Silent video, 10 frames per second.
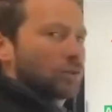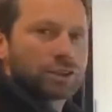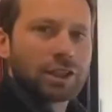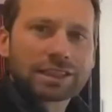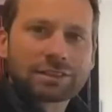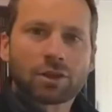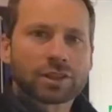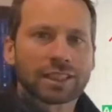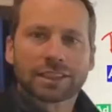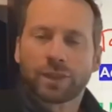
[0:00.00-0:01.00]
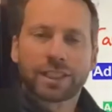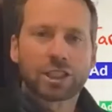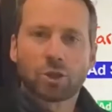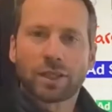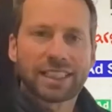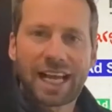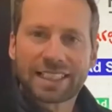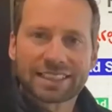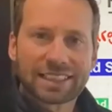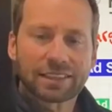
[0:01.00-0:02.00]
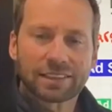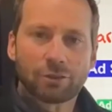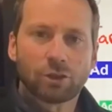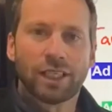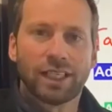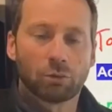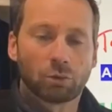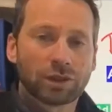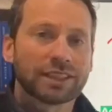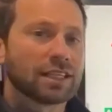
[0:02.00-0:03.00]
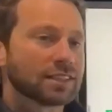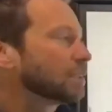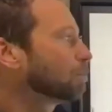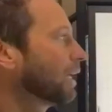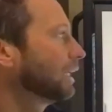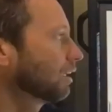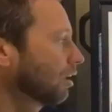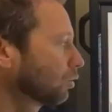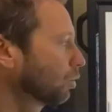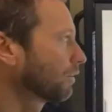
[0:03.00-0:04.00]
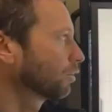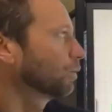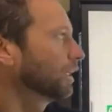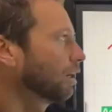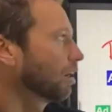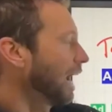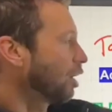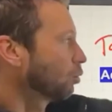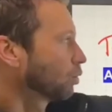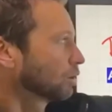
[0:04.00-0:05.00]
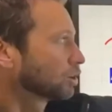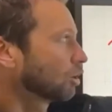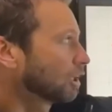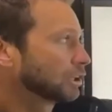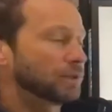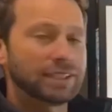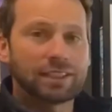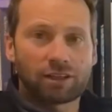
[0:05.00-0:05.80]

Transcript: there's lots of other things that we can do at the ad set level. And it really does depend on how we're structuring our